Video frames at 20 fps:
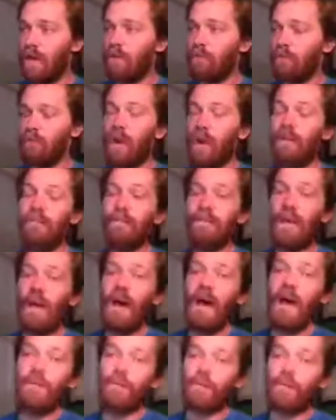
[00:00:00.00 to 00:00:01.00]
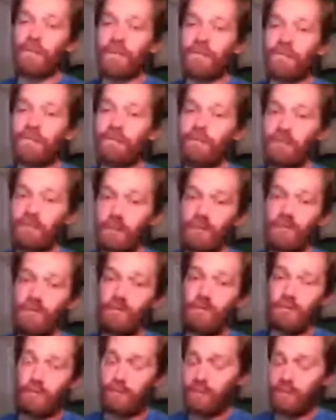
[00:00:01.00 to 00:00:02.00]
Run VI will just,
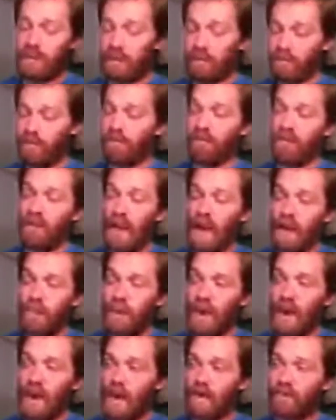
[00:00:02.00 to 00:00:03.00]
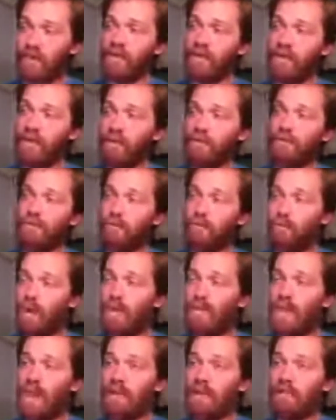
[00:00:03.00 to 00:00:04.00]
you give it a VI path and it'll just
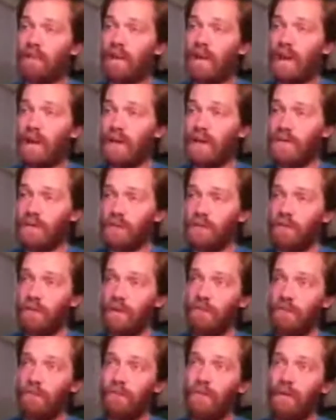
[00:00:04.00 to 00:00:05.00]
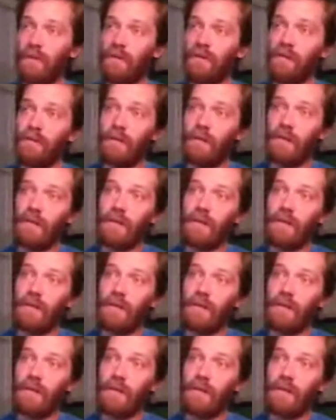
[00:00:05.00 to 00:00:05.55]
run that VI. So you could build,